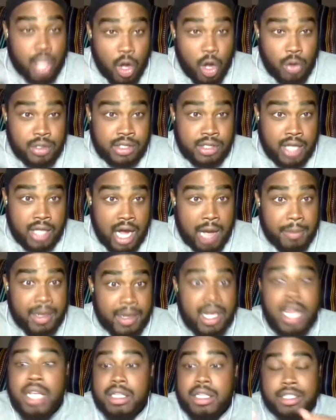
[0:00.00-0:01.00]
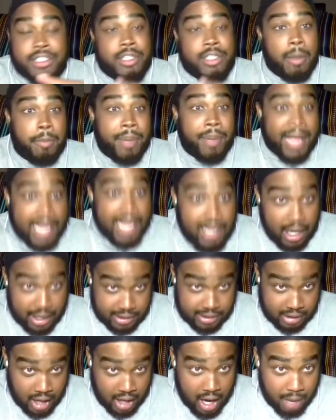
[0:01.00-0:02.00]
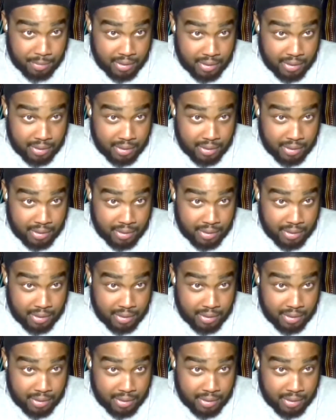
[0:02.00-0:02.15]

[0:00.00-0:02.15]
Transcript: is coming. Zabit is coming.